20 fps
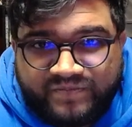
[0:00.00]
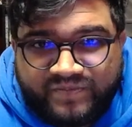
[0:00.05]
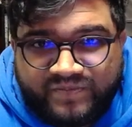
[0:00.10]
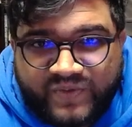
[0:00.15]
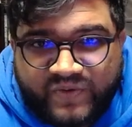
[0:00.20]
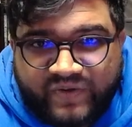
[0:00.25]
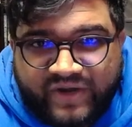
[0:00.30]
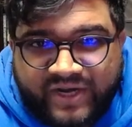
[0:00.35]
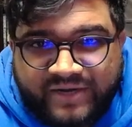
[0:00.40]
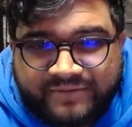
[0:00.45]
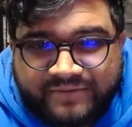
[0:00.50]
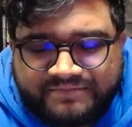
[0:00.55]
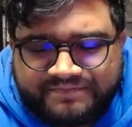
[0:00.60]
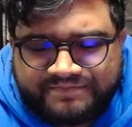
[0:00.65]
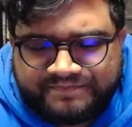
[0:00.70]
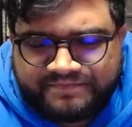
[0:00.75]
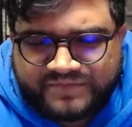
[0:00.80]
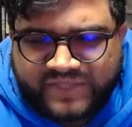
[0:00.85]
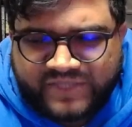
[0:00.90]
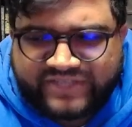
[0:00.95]
Right?
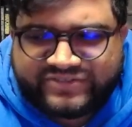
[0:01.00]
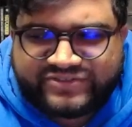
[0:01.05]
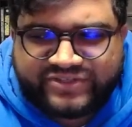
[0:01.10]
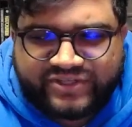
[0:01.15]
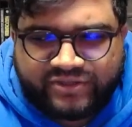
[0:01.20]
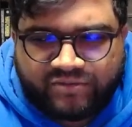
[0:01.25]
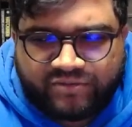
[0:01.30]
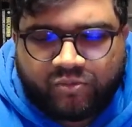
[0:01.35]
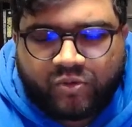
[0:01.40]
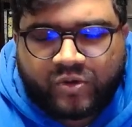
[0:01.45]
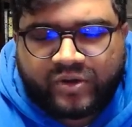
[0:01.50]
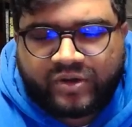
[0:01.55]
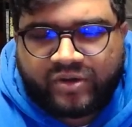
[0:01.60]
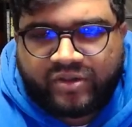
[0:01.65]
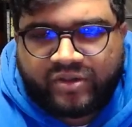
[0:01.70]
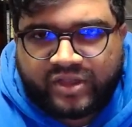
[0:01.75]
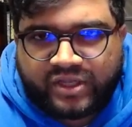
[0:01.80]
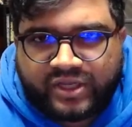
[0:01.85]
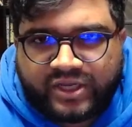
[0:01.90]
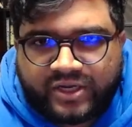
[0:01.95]
That's the important
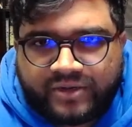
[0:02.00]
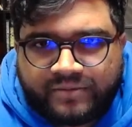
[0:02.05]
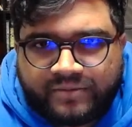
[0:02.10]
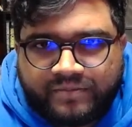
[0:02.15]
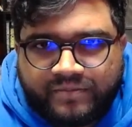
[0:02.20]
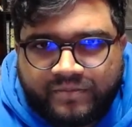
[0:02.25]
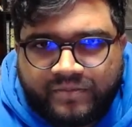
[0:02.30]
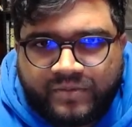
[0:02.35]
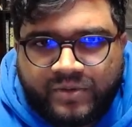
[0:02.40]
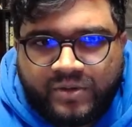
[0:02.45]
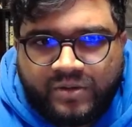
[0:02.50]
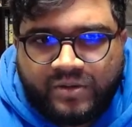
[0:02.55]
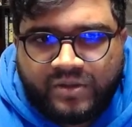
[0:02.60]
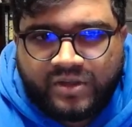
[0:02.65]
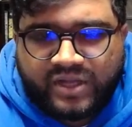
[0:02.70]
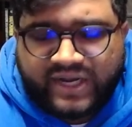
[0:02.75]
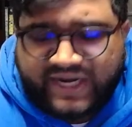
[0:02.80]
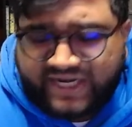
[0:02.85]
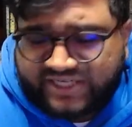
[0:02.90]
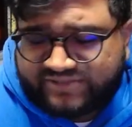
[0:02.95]
thing here.
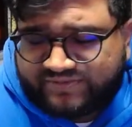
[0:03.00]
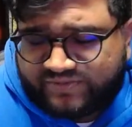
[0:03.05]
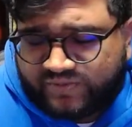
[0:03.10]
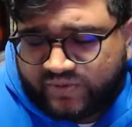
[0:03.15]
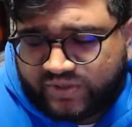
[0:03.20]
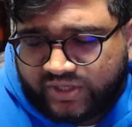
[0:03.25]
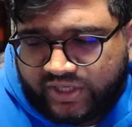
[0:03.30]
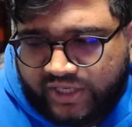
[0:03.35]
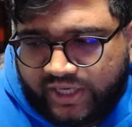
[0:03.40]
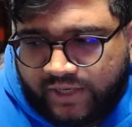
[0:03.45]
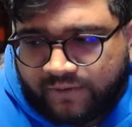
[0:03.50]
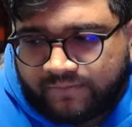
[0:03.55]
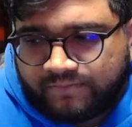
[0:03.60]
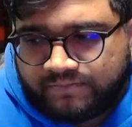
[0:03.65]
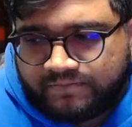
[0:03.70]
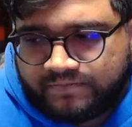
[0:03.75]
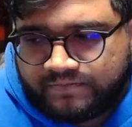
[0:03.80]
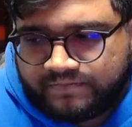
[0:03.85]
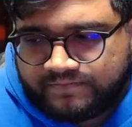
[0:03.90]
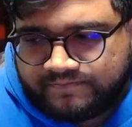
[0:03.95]
And it's been working out.
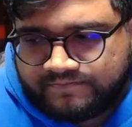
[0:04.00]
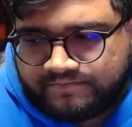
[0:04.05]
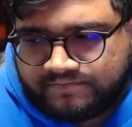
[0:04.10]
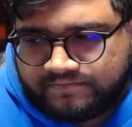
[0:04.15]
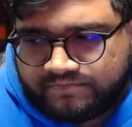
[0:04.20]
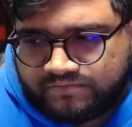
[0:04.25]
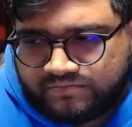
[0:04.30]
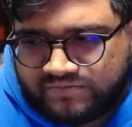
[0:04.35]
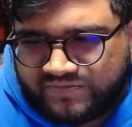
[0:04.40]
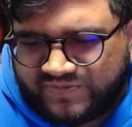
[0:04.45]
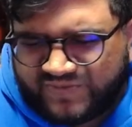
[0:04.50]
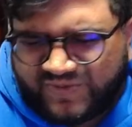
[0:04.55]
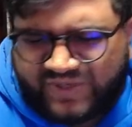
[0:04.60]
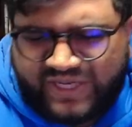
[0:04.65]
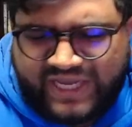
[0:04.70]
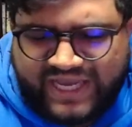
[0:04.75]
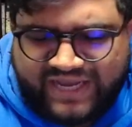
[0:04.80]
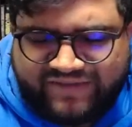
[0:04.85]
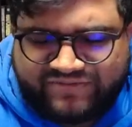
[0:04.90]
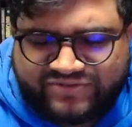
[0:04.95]
We
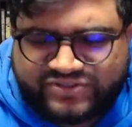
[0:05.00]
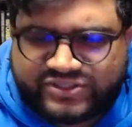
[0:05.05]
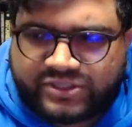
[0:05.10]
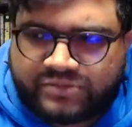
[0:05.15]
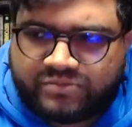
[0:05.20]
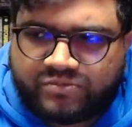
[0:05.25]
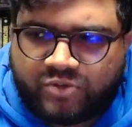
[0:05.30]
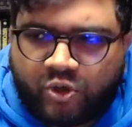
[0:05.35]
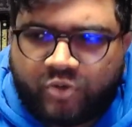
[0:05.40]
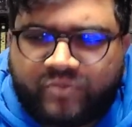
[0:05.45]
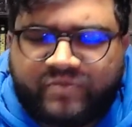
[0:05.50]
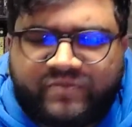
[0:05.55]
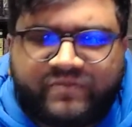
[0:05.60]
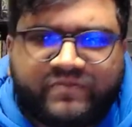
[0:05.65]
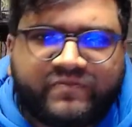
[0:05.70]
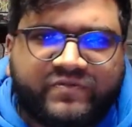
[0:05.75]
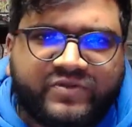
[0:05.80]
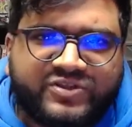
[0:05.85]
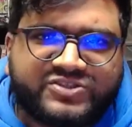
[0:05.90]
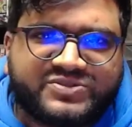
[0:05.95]
have some hope
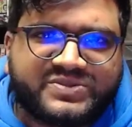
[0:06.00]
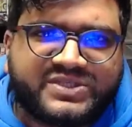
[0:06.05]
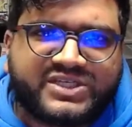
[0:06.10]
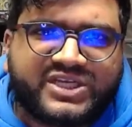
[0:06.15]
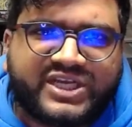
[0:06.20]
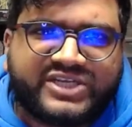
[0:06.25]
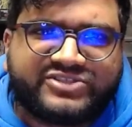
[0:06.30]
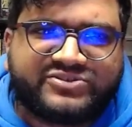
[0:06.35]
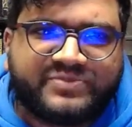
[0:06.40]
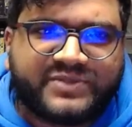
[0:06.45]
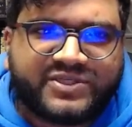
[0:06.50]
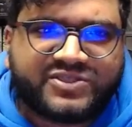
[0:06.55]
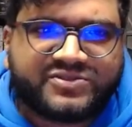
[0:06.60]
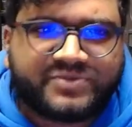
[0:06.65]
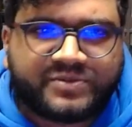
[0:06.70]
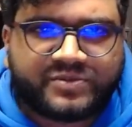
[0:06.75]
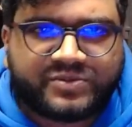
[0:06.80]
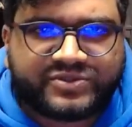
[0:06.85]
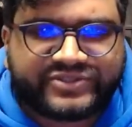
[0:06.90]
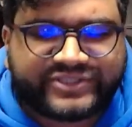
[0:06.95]
for this week against the Bills.
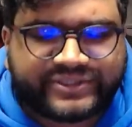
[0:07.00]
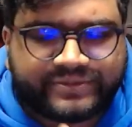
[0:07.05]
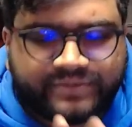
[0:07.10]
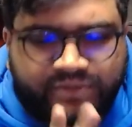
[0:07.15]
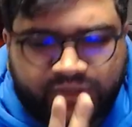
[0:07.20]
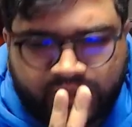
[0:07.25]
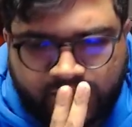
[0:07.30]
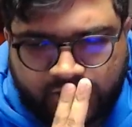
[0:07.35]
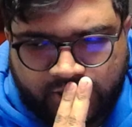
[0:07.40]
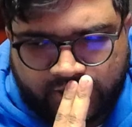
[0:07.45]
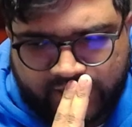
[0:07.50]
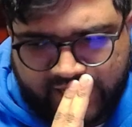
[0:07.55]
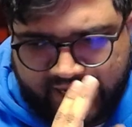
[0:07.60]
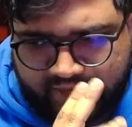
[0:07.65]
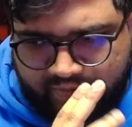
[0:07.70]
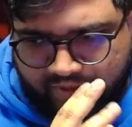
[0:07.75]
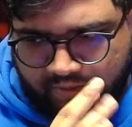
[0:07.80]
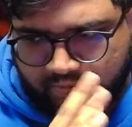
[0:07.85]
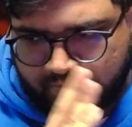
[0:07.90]
We'll see. Anyway.